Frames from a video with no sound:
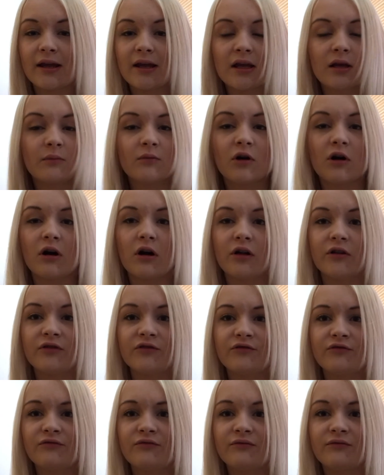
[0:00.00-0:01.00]
eating more, and
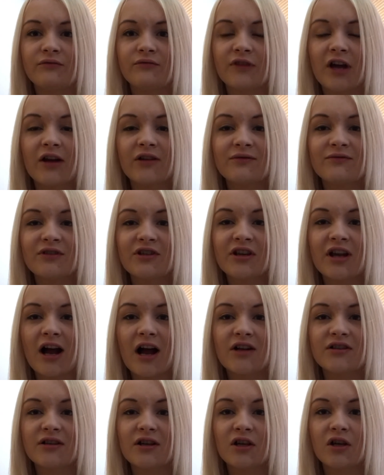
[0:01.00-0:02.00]
that's something you
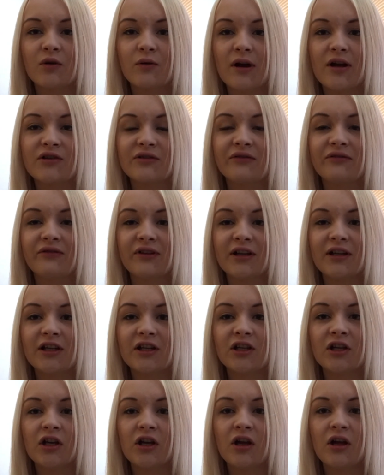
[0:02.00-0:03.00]
can't take away. Just
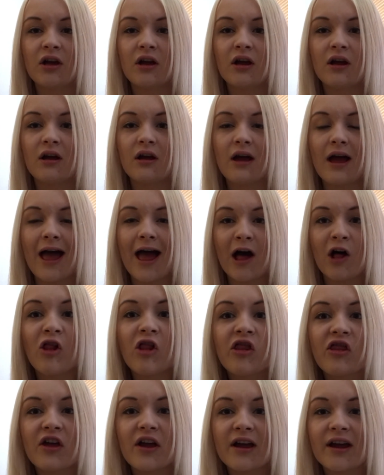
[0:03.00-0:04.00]
feeling
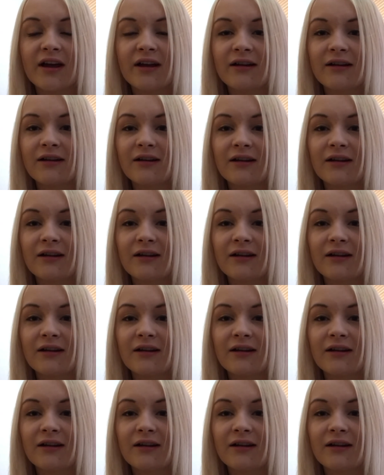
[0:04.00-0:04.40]
healthy,